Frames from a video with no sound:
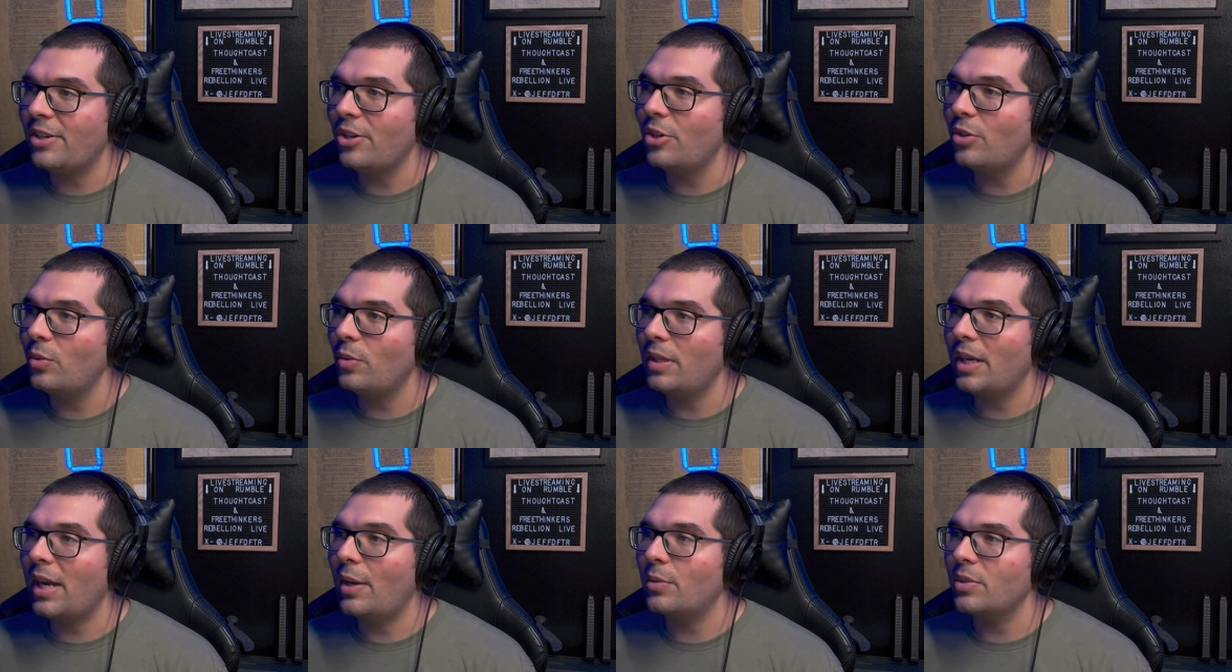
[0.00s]

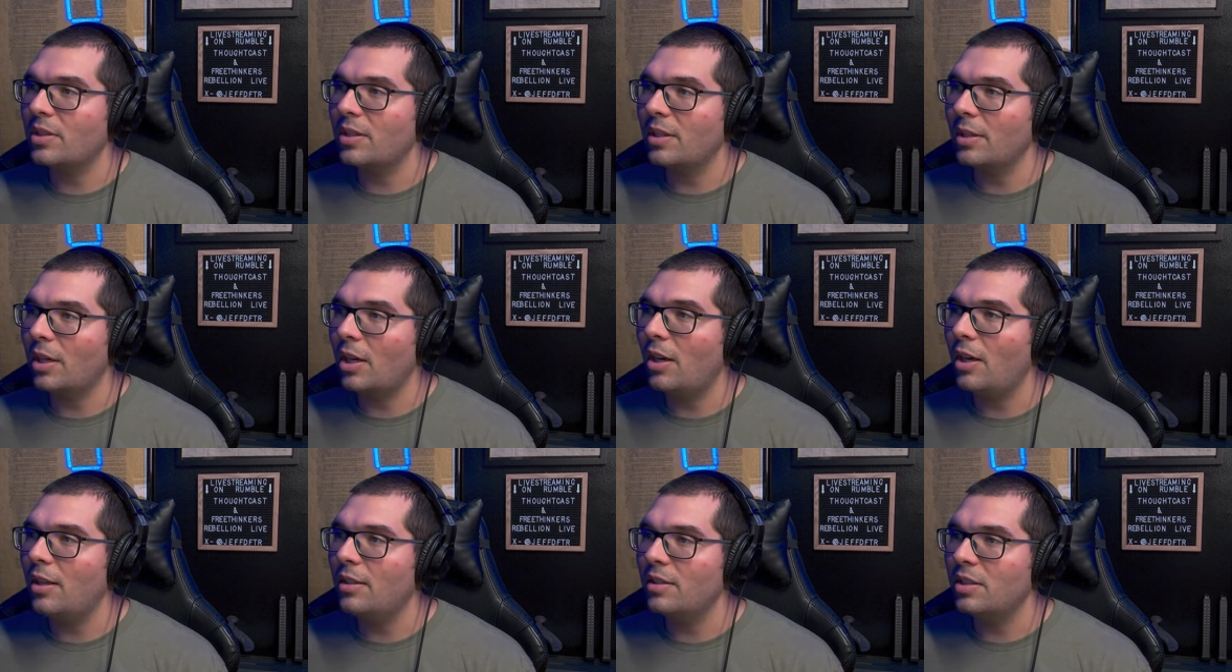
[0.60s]
knew that I was going to
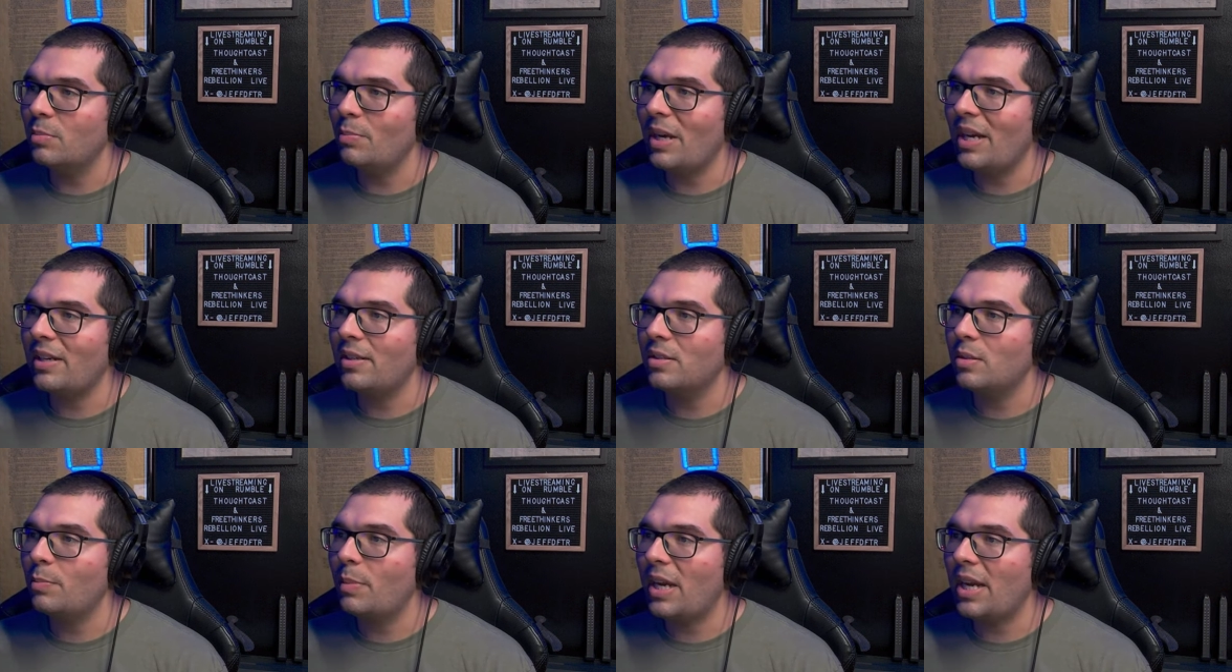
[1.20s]
call a
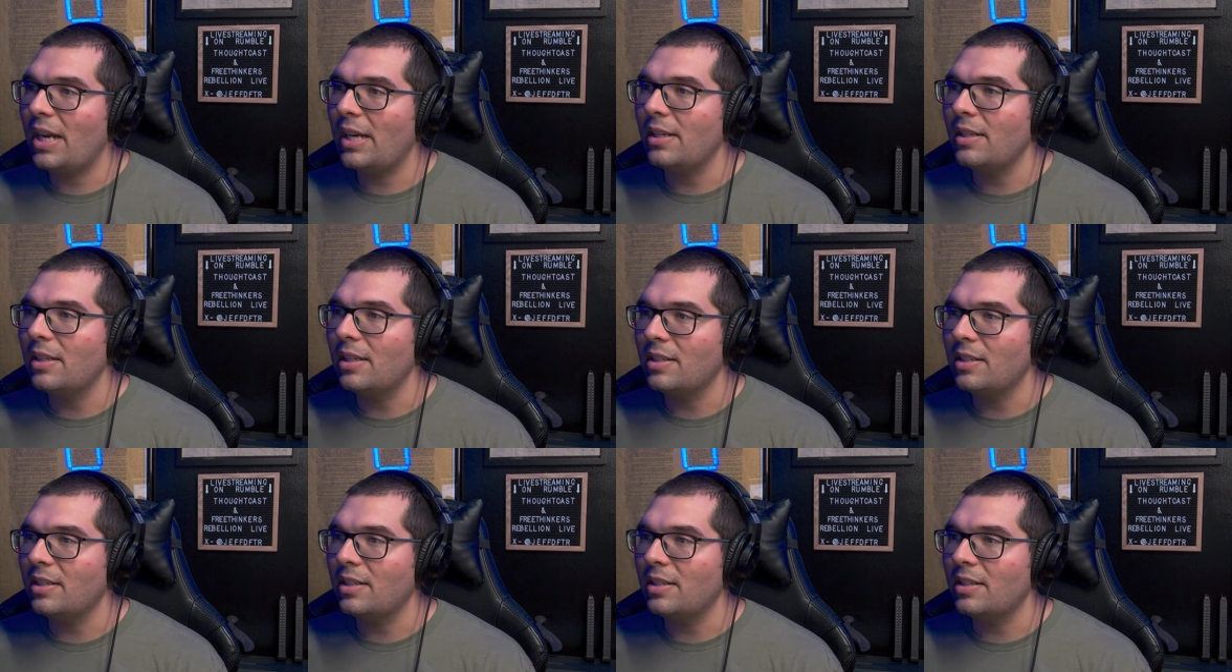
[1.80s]
spade a spade.